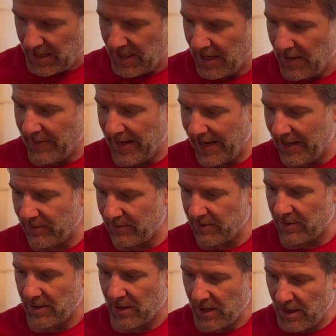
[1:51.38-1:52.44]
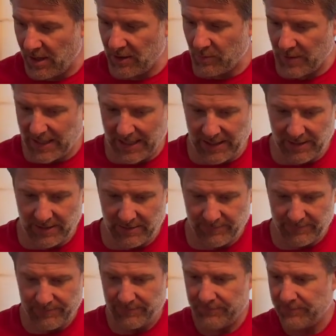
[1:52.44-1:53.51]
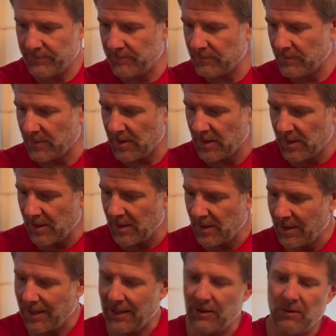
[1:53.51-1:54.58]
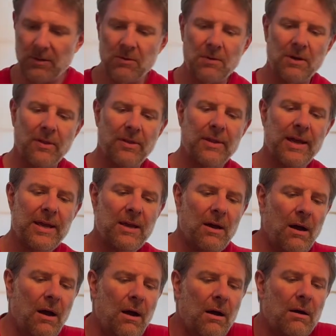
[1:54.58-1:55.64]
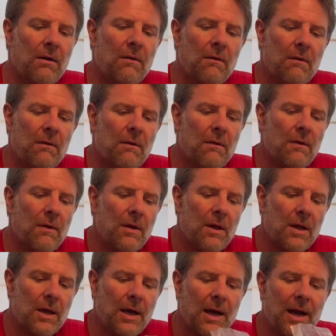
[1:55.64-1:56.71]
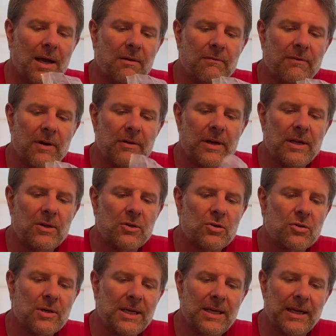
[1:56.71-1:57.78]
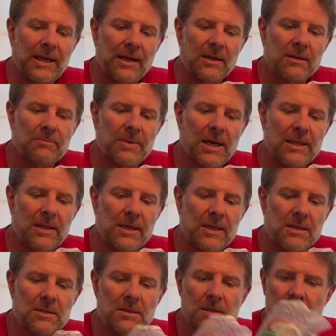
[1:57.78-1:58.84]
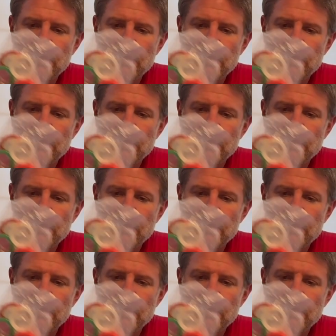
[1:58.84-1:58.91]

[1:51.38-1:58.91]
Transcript: And then hardware, I don't know what they are. I'm very intrigued by these